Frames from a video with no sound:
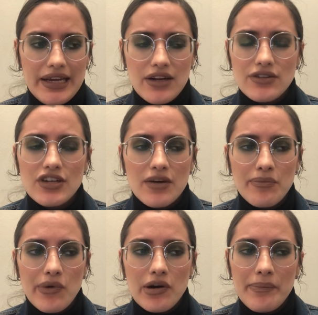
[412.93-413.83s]
And I'll talk
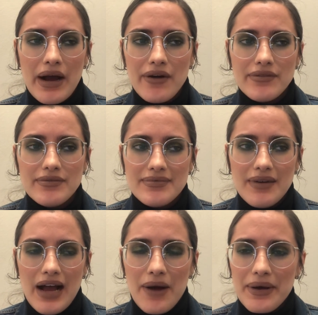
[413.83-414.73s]
more about
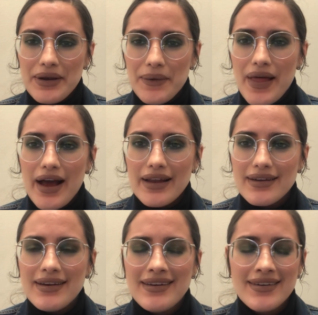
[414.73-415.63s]
how I know that
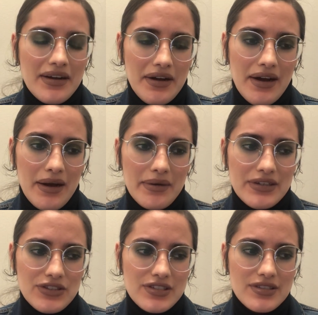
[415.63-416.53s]
and
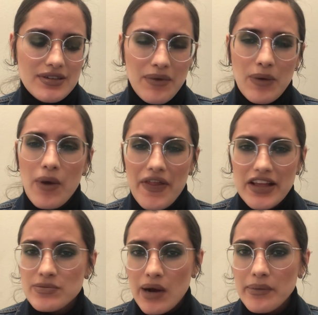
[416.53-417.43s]
just like why
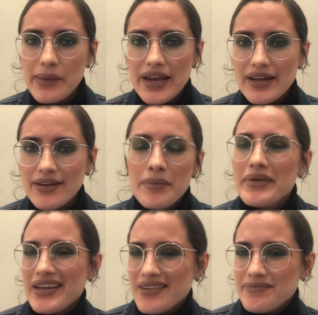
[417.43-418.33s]
that's problematic, but yeah.